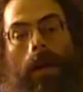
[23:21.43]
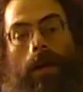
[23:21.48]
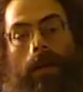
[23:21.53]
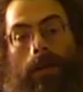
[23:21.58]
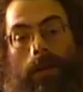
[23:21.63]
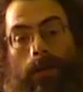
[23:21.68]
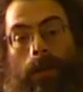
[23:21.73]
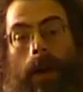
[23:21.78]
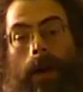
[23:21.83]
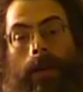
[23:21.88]

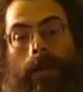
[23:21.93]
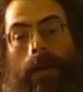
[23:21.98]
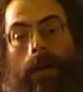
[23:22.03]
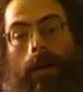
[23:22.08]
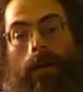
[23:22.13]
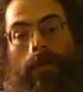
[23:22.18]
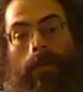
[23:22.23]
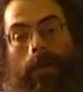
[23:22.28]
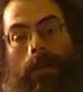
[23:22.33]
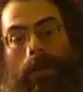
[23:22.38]
Spice
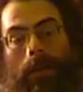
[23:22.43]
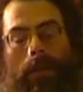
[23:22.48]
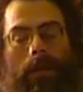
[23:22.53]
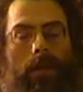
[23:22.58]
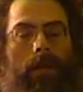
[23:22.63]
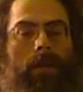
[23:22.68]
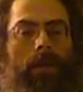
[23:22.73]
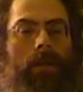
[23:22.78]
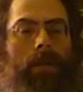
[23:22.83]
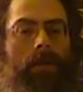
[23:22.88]
Harvest
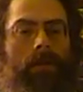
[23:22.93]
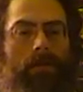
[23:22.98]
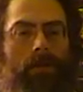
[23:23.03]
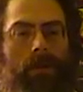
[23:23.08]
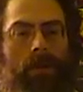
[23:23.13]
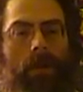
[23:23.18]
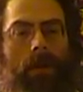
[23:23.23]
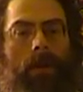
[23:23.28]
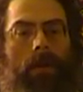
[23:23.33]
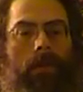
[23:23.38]
is
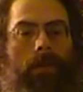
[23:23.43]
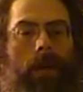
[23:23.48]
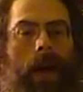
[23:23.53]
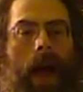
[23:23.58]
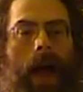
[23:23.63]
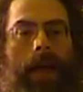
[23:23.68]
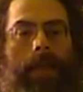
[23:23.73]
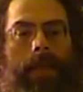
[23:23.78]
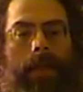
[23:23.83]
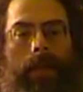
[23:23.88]
sort of,
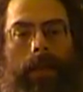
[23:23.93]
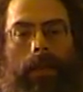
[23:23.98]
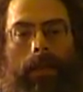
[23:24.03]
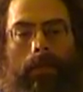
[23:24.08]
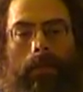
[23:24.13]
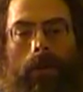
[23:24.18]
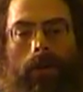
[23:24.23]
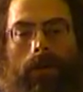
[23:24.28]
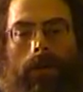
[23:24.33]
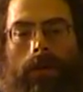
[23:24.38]
I think, the
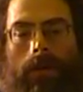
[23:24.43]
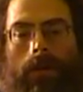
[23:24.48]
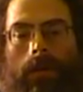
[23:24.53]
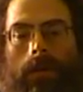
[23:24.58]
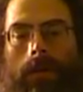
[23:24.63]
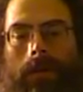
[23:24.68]
most